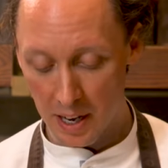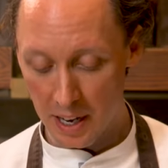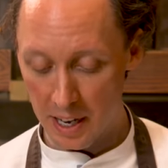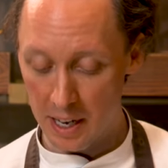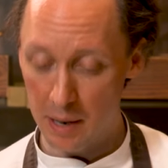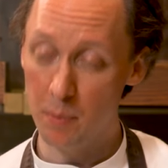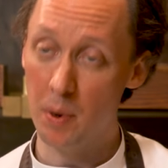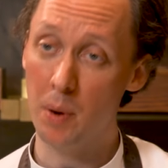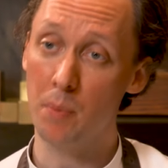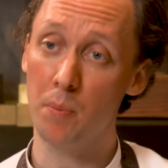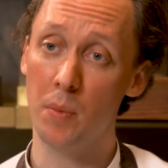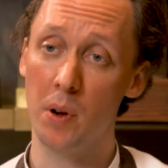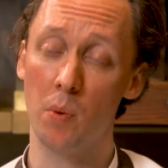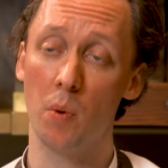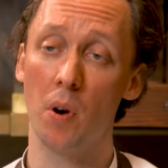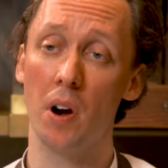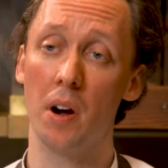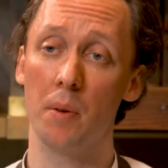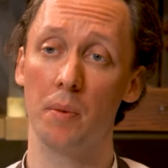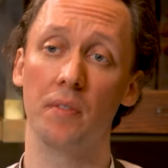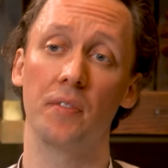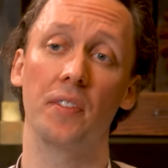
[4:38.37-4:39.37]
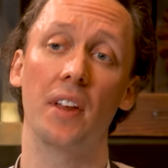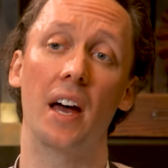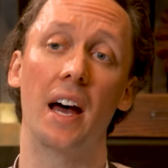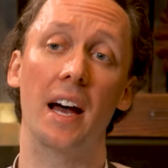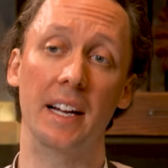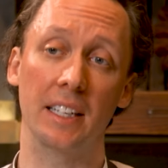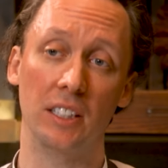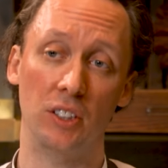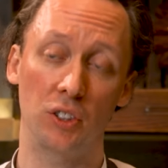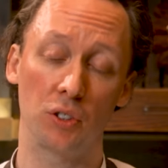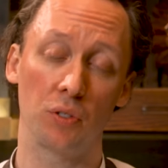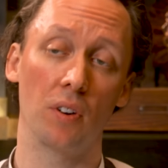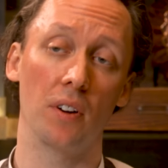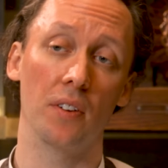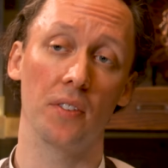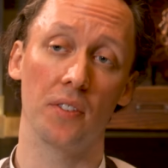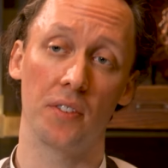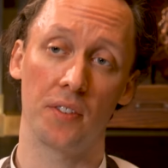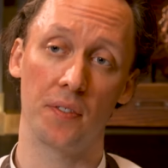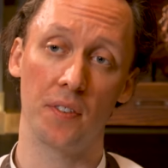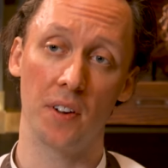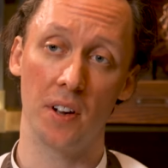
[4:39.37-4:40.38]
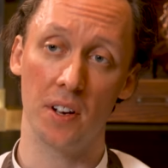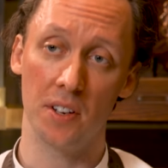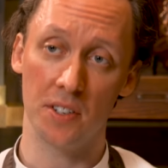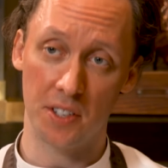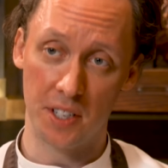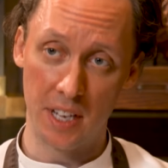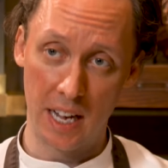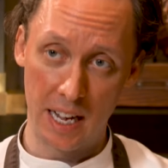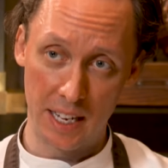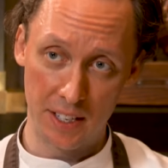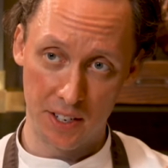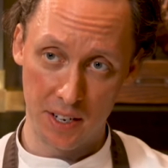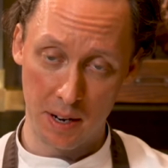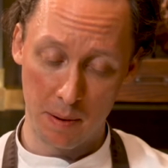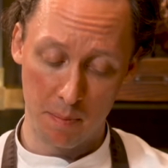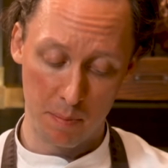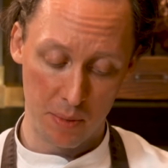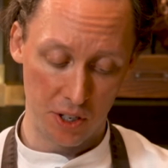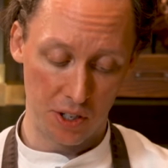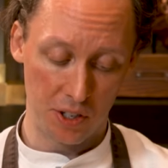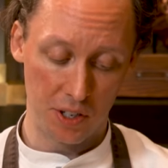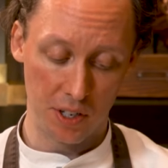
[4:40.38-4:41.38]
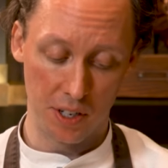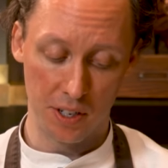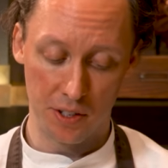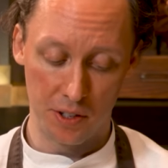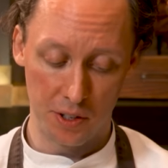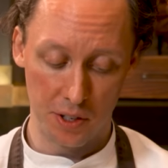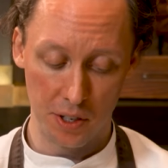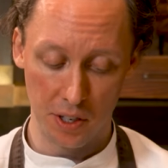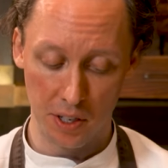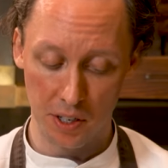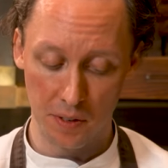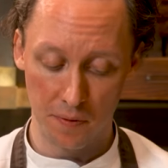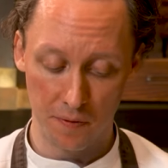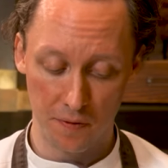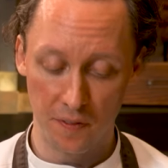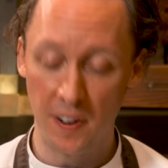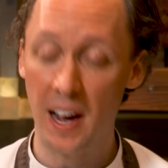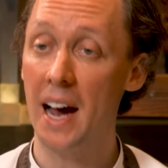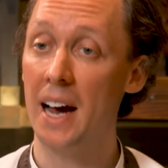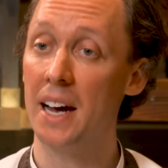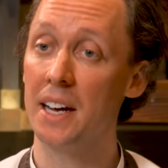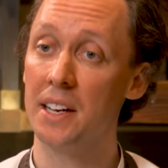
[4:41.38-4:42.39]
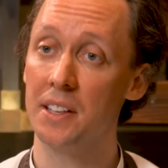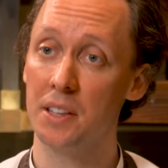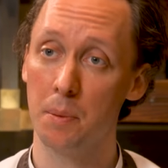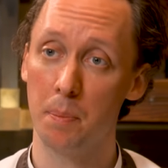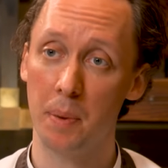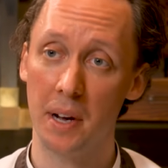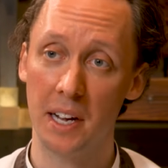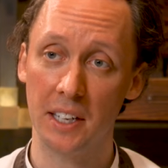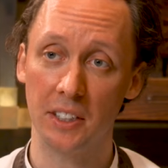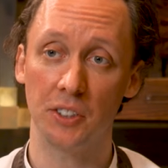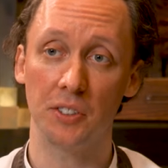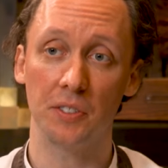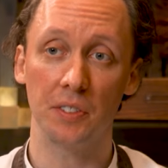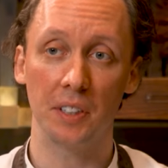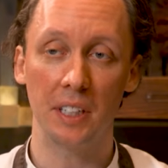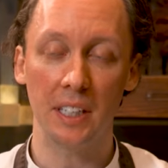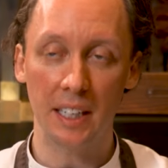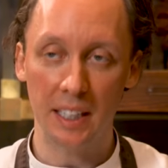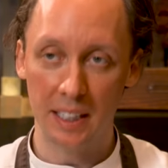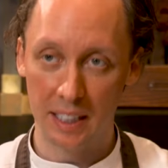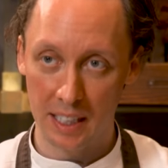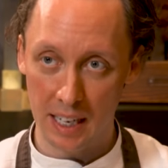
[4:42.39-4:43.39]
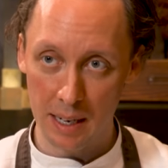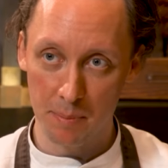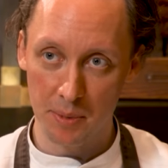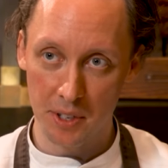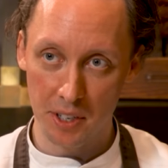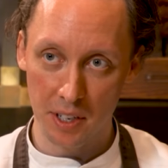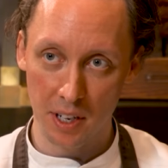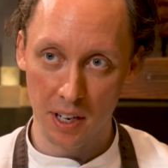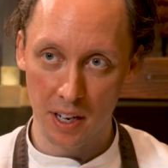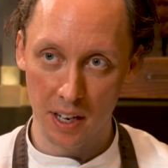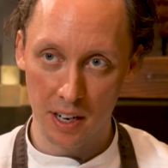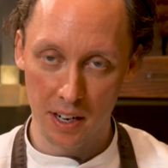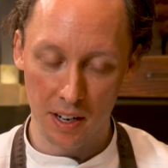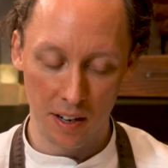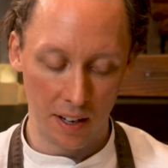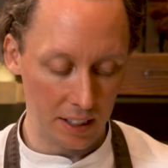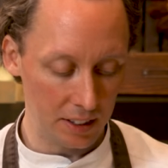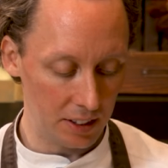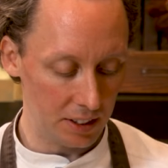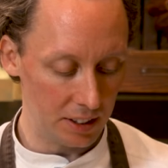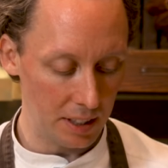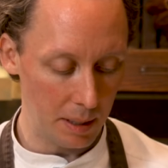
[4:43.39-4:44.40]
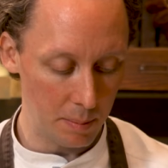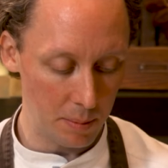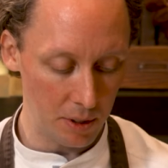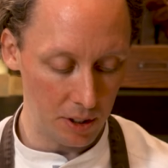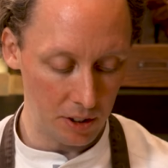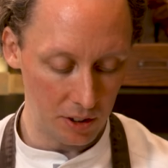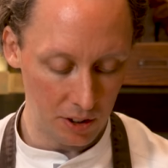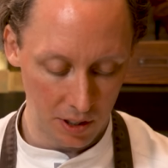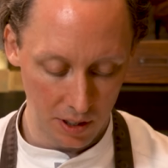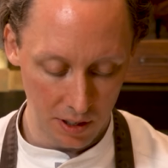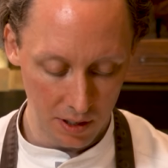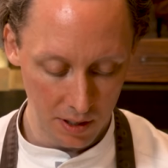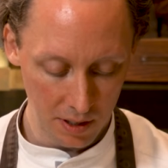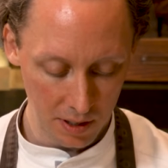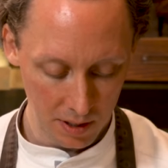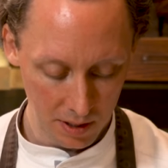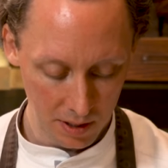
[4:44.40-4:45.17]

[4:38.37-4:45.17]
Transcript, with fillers: And then when we work with that, it transfers that temperature to the fat in the pastry and keeps it at a nice temperature.